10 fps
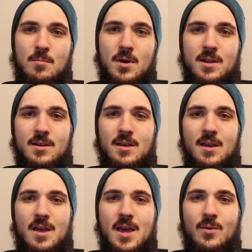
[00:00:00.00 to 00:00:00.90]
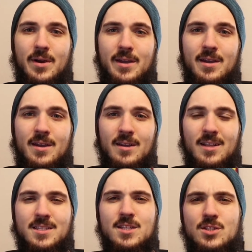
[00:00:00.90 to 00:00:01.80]
But anyway,
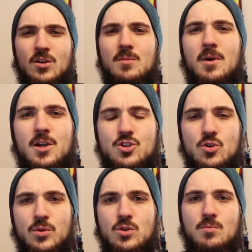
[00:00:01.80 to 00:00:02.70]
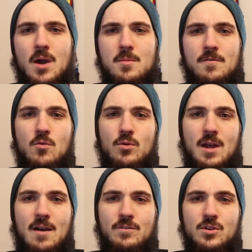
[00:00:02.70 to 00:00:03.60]
let's get started by showing you my before
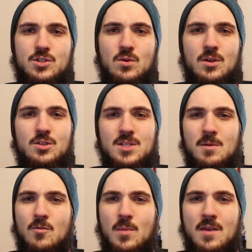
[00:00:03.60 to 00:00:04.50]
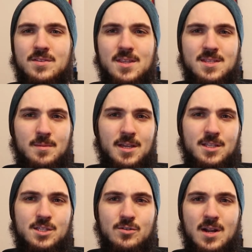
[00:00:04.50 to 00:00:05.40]
and after. So some of you may have seen this on my
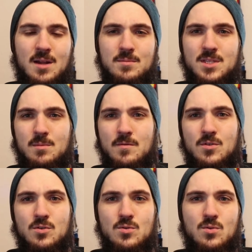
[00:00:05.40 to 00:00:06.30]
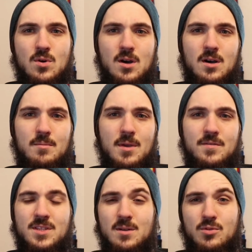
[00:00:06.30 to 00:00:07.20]
Instagram, some of you uh, may
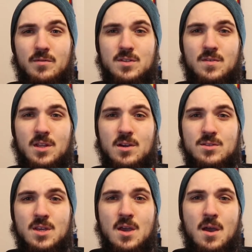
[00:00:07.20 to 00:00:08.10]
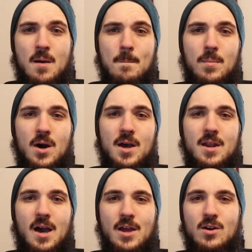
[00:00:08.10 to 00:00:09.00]
have seen it in previous videos,
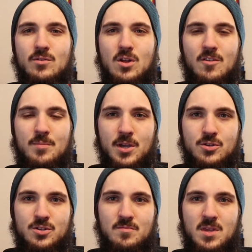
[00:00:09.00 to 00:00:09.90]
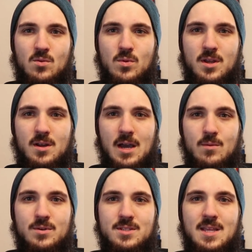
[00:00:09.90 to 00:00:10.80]
but I don't have a lot of pictures of me when
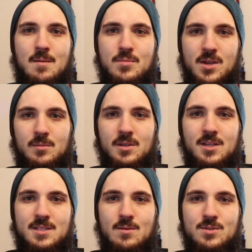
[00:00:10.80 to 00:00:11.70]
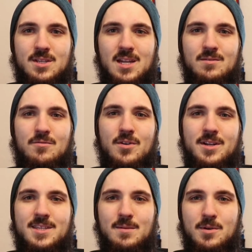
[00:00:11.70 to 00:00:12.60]
I was that big because I was kind of
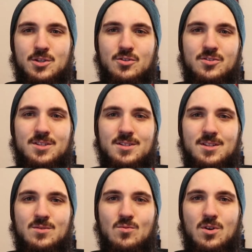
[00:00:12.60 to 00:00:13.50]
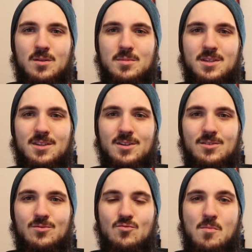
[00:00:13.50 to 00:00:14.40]
afraid to take pictures and didn't want to be, you
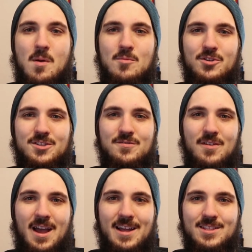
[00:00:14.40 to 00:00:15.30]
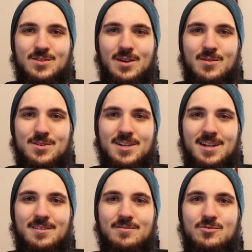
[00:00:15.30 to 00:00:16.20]
know, remembered as fat, so I always
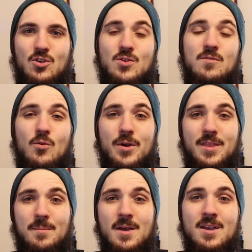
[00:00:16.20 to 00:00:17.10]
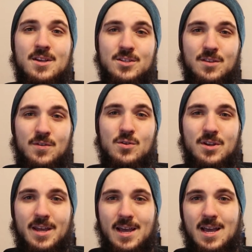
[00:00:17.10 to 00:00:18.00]
kind of tried to avoid them. So the few
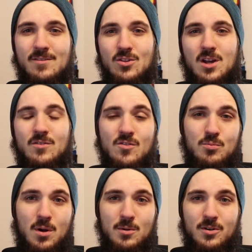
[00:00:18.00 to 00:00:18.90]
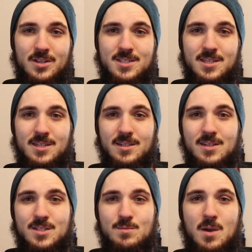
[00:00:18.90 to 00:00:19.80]
that I have, a lot of you have probably already seen
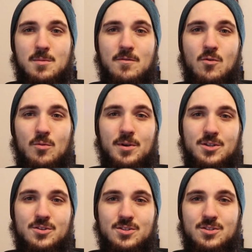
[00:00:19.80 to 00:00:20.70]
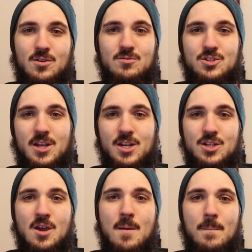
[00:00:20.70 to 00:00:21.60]
because my before pictures don't
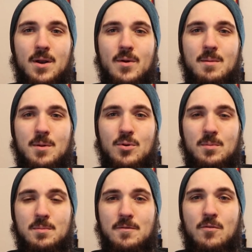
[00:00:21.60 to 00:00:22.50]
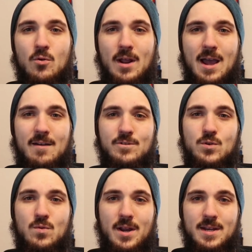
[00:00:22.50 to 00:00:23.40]
change. But anyway, I'm going to put up the before and
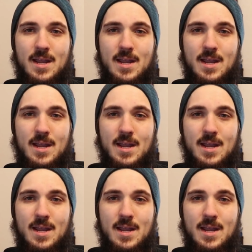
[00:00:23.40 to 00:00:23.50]
after right